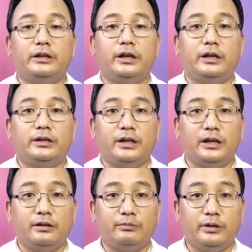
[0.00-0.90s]
they
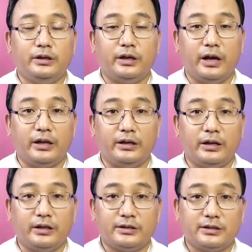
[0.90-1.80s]
tell me,
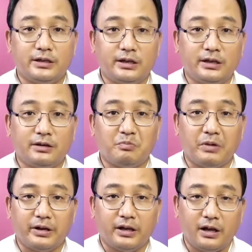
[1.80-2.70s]
and they seek
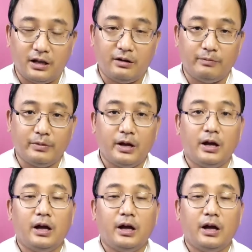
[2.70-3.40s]
my help.